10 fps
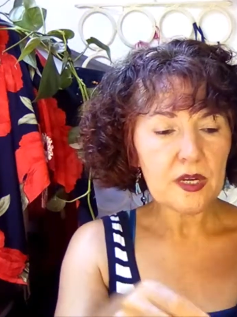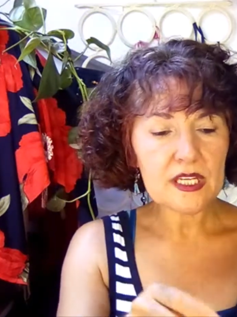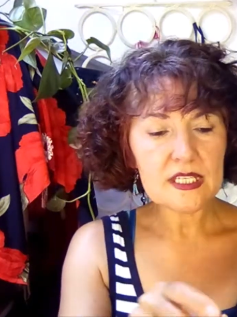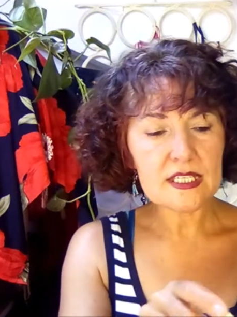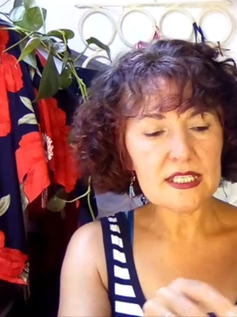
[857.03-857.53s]

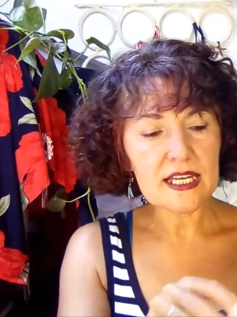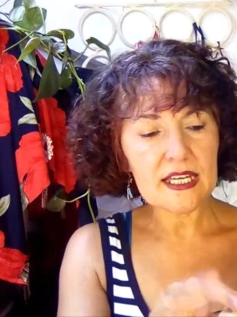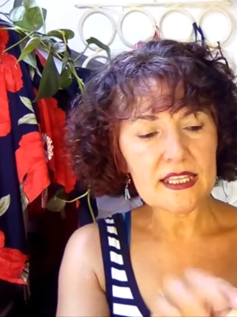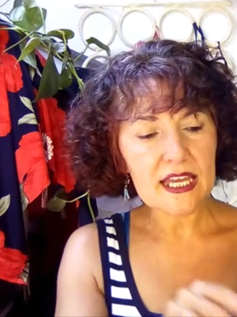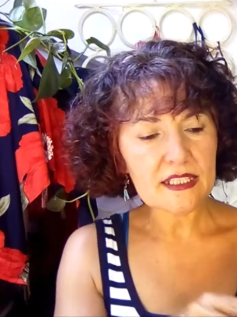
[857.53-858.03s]
a
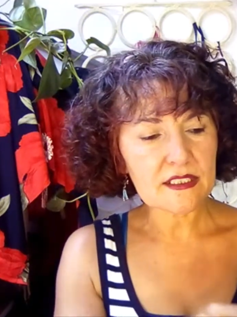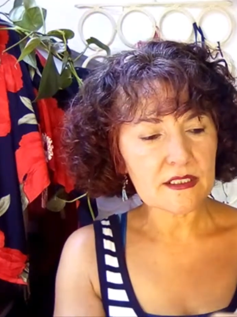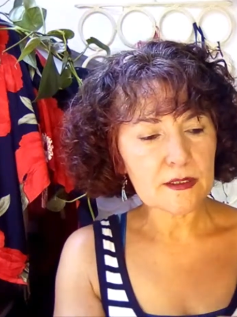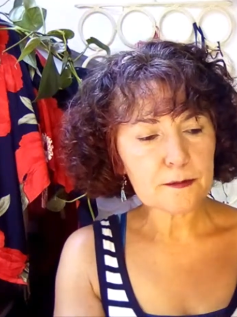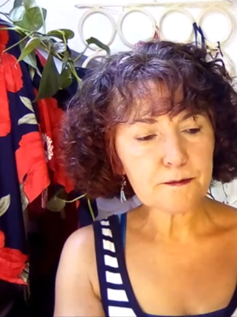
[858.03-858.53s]

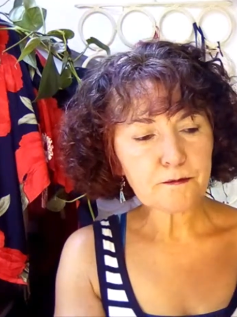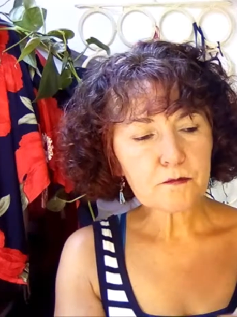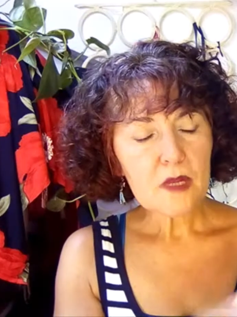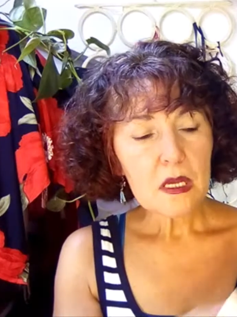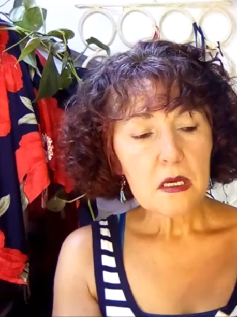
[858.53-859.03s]
girlfriend
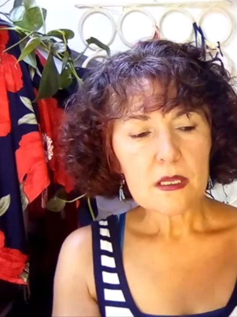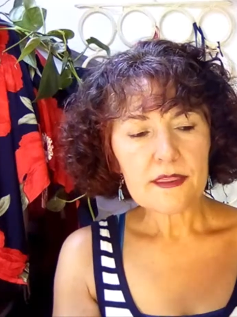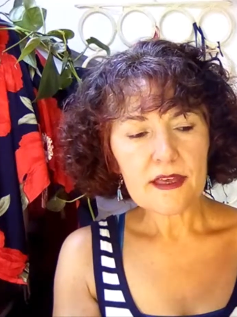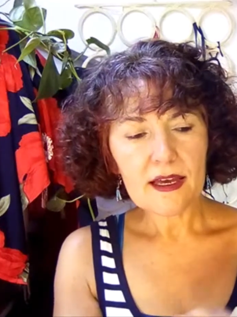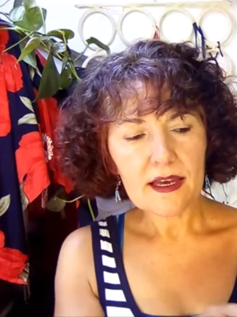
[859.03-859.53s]
said
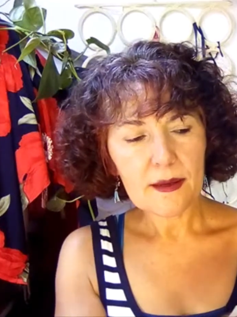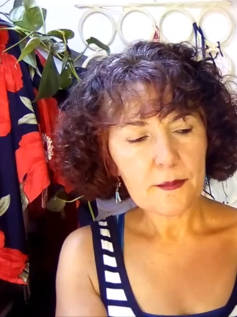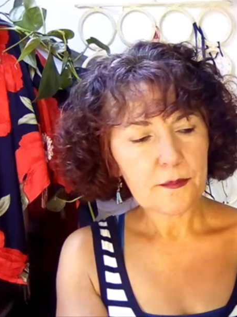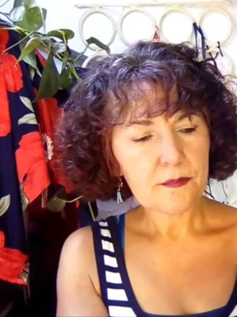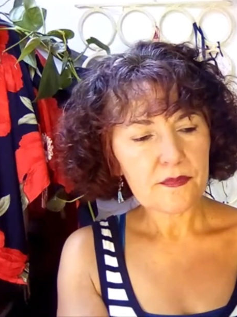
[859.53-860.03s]
he
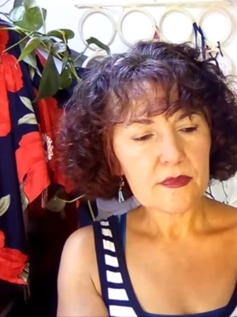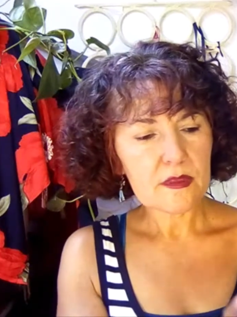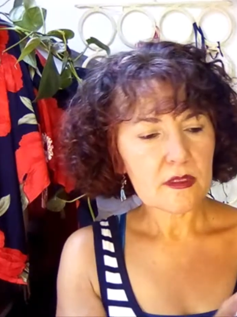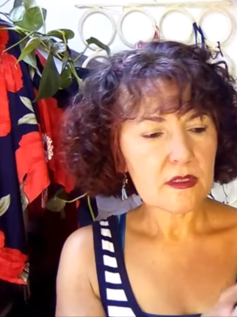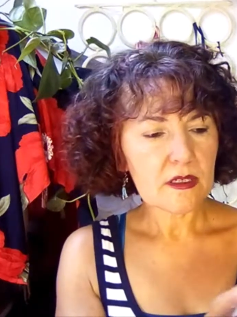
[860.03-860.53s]

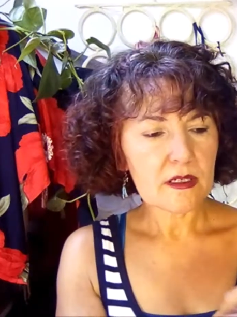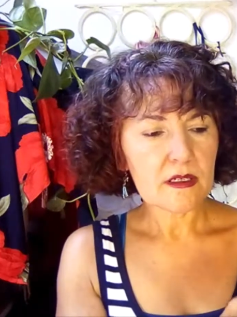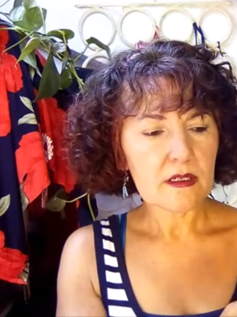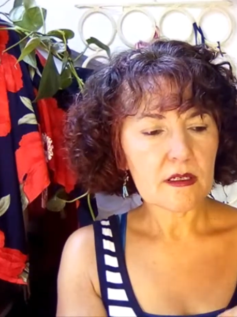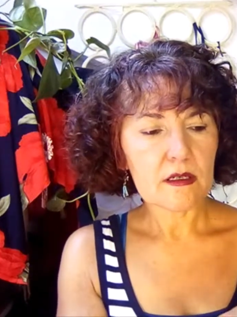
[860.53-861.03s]
smells like
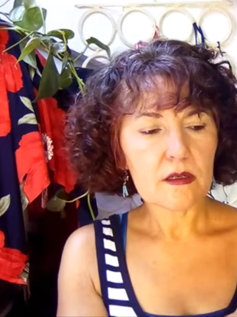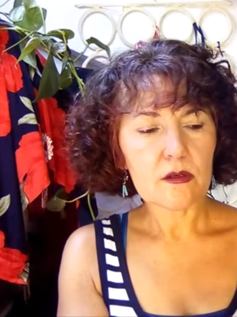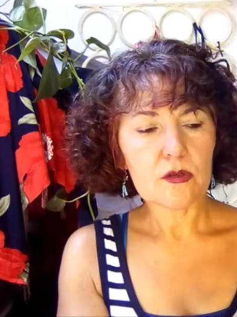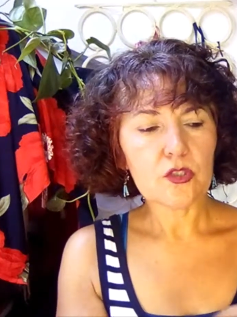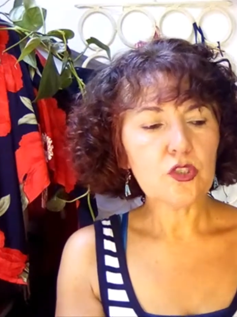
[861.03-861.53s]
Ten
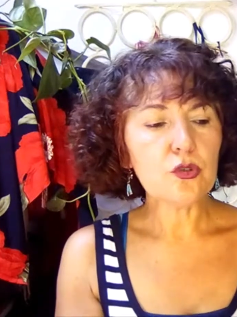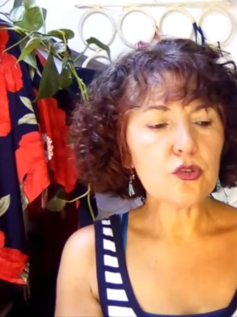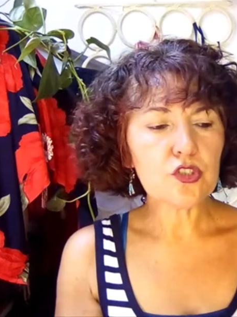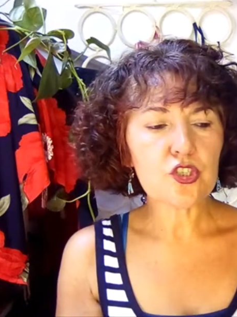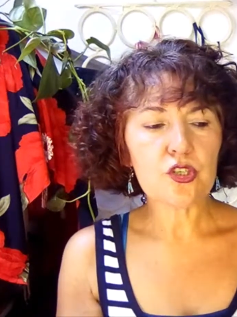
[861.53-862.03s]
Spirits.
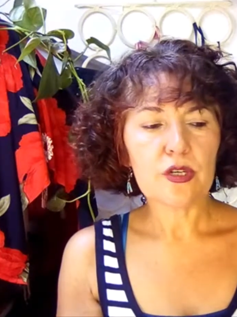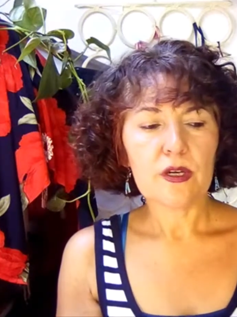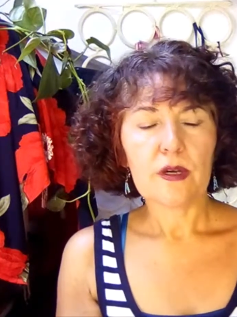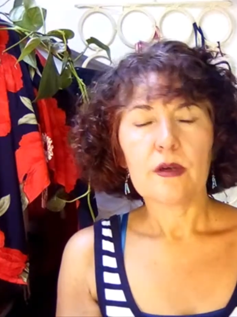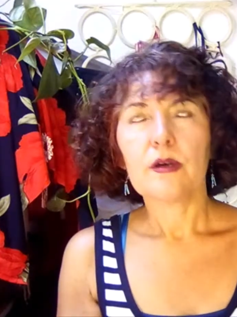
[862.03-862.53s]
Maybe
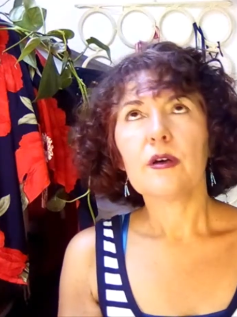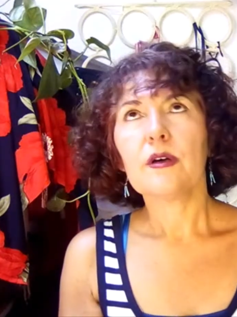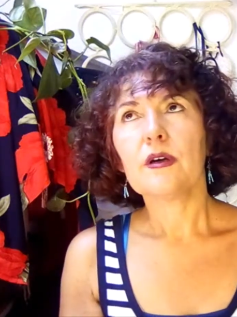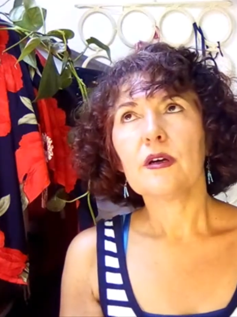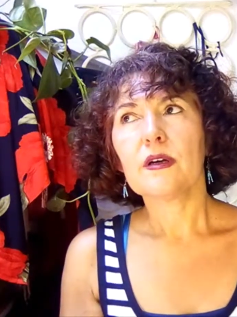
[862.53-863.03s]
he put
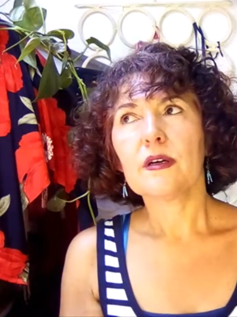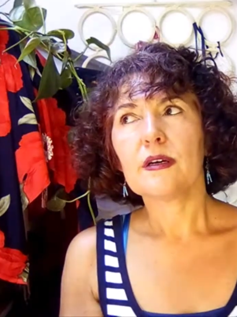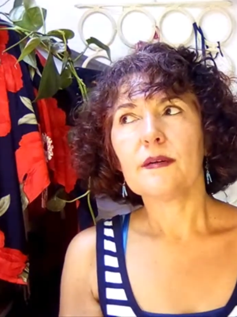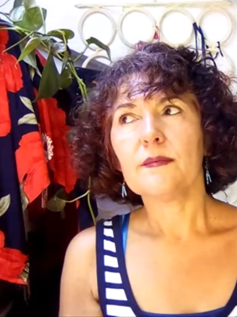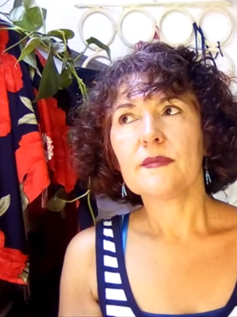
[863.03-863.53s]
that
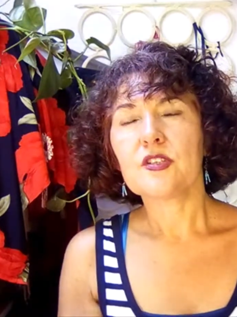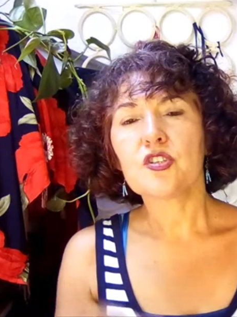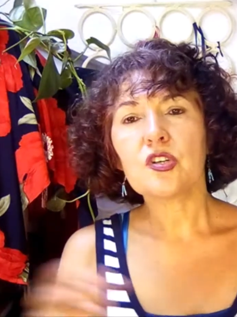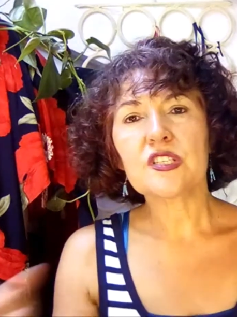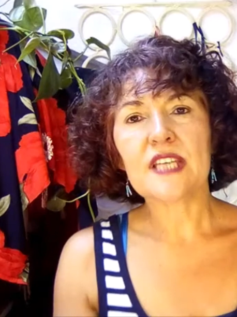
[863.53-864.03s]

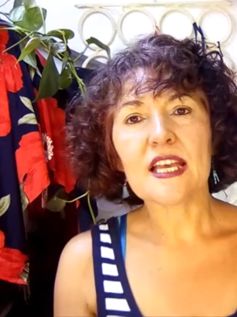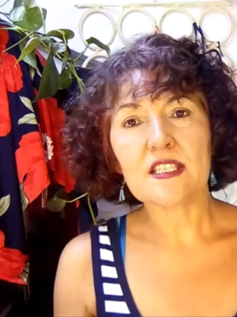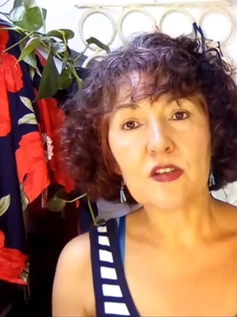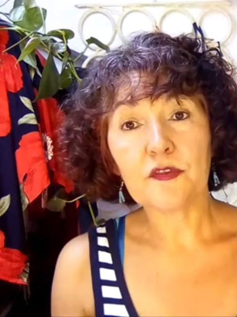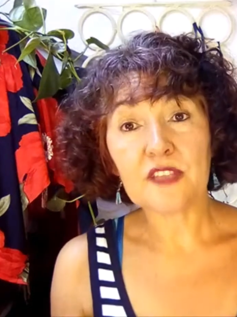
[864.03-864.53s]
deodorant,
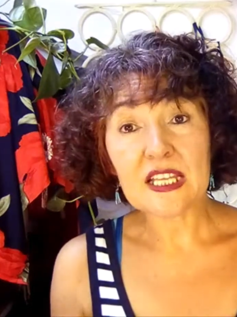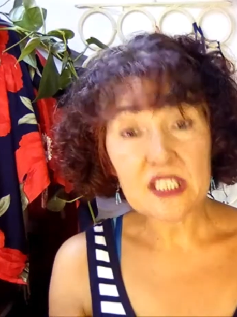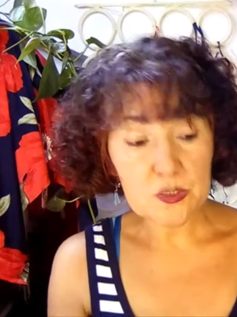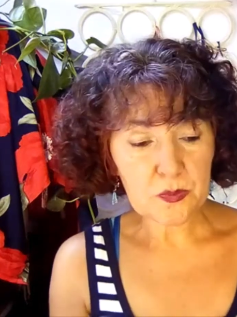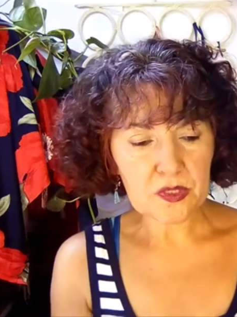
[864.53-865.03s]

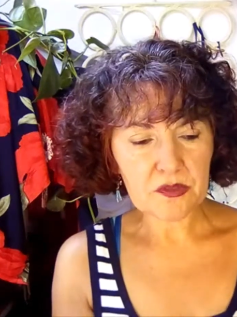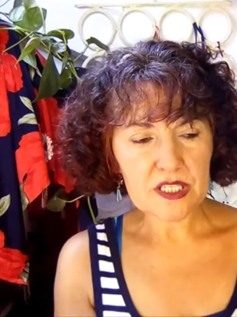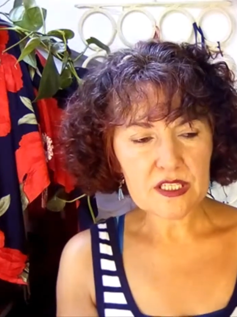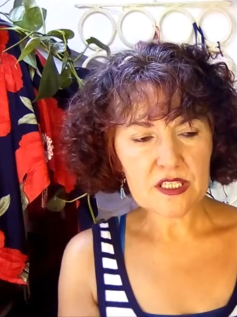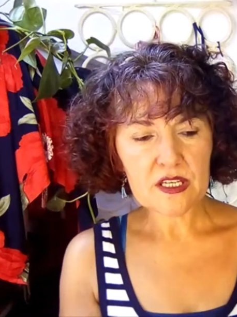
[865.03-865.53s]

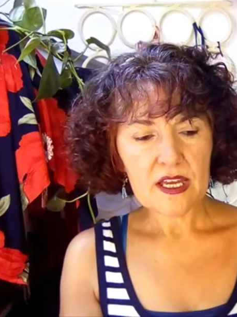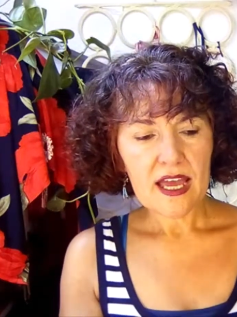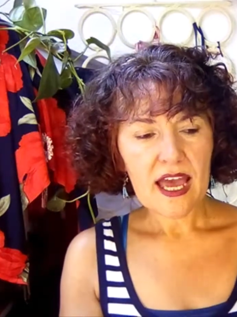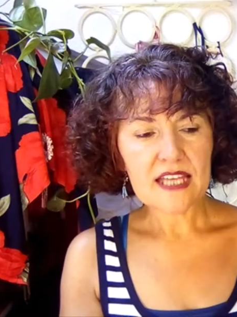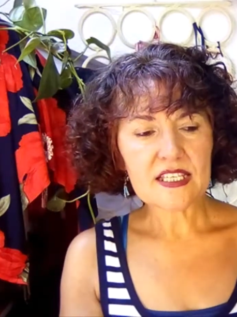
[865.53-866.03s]
because
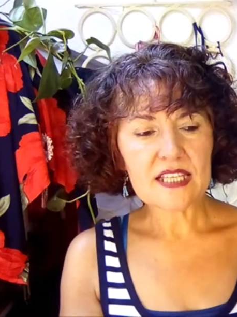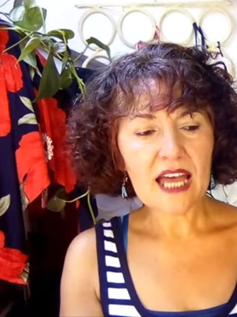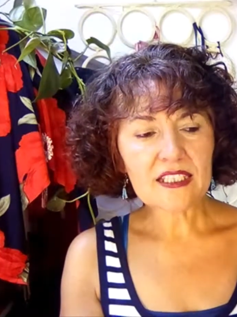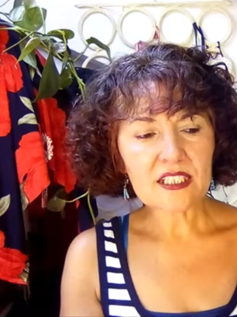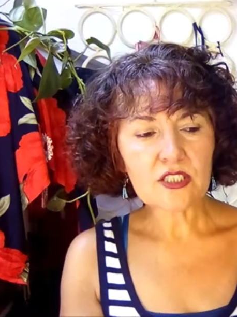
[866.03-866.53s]
it
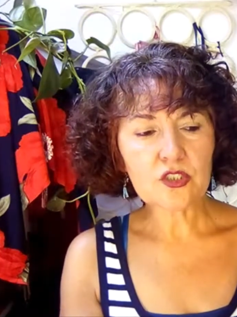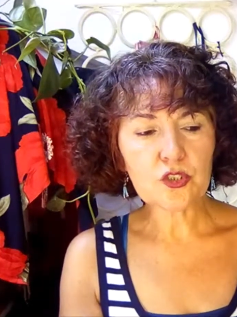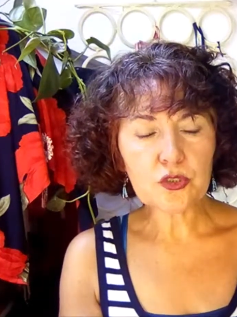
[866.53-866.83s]
was.